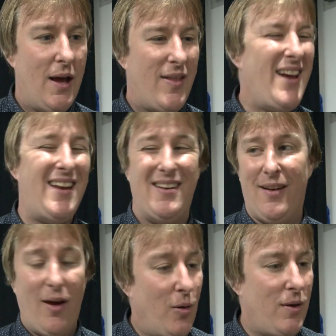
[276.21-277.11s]
They didn't
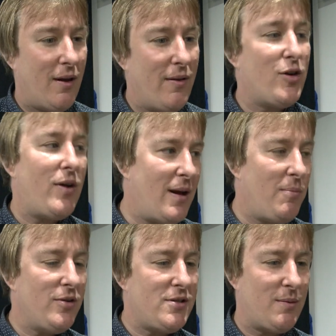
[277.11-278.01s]
know, you know, they created a
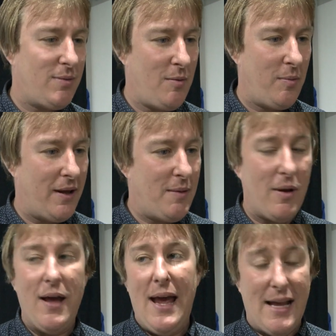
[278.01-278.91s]
monster probably,
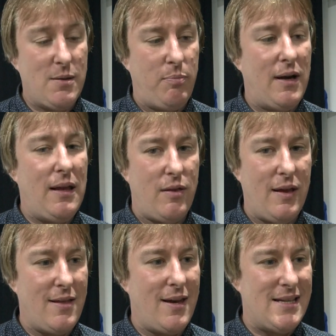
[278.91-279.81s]
but it's a brilliant
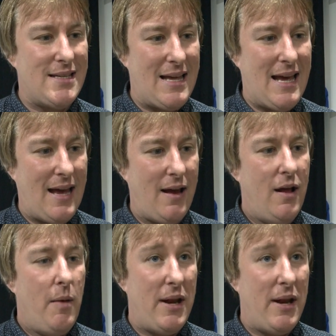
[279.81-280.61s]
thing that it's there.